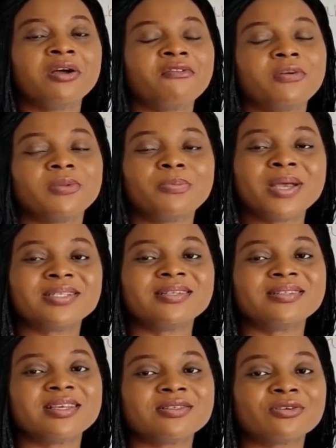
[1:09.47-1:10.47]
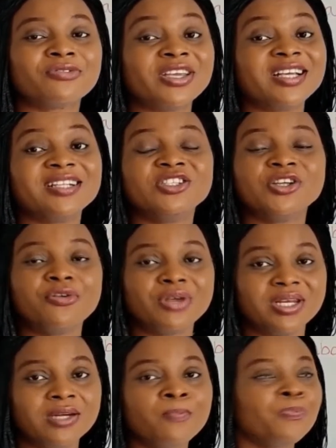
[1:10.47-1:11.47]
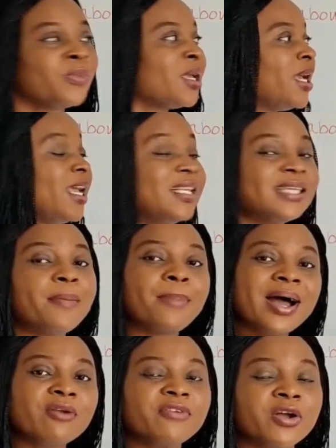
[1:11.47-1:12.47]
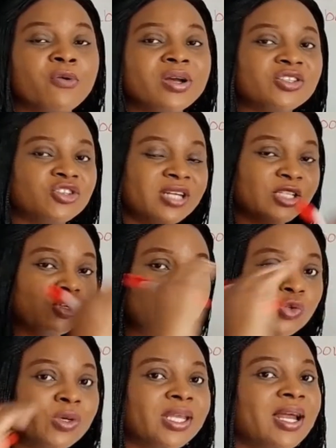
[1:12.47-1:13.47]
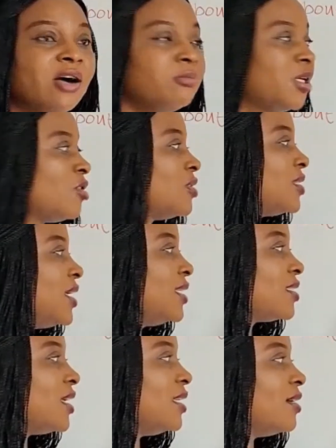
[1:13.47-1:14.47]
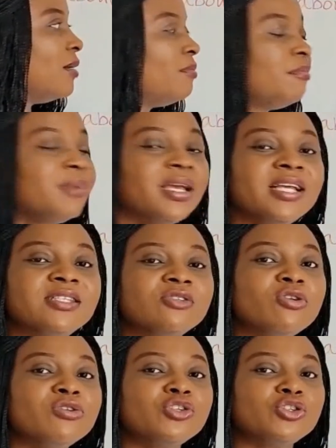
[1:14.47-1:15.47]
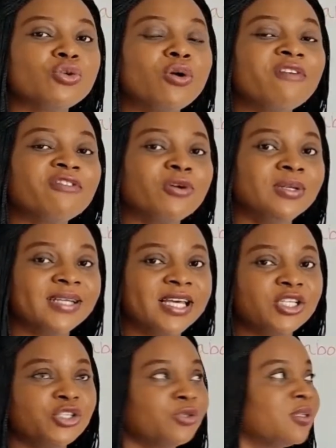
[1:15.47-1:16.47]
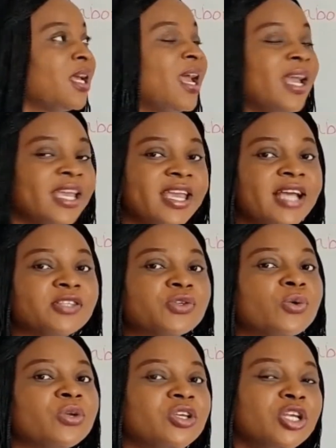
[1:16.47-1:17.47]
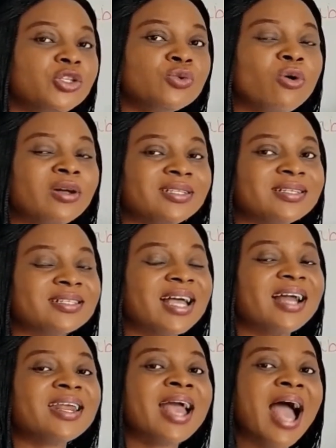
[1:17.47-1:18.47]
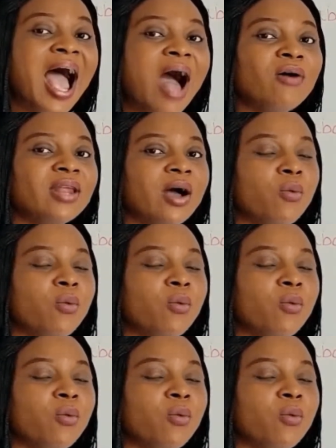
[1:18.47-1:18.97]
from the Pearson Test of English reading. It's a part of a question. I just took it out because it's going to show off collocation here. So you need to understand how that